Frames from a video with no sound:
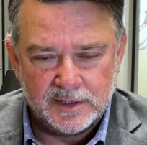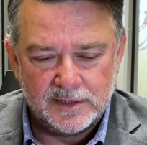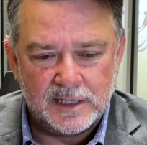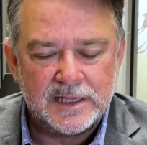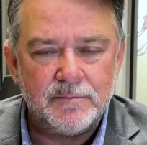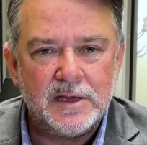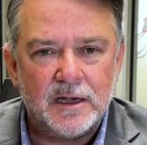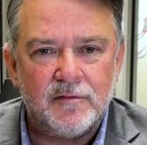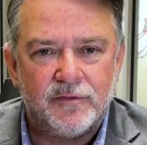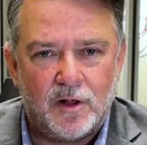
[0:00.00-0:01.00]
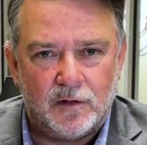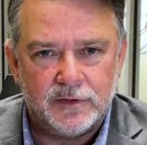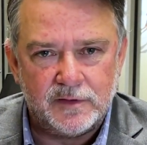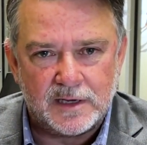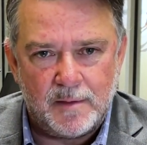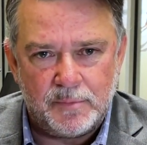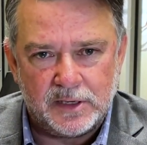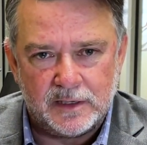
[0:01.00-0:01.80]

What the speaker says: Let them get involved in the company in a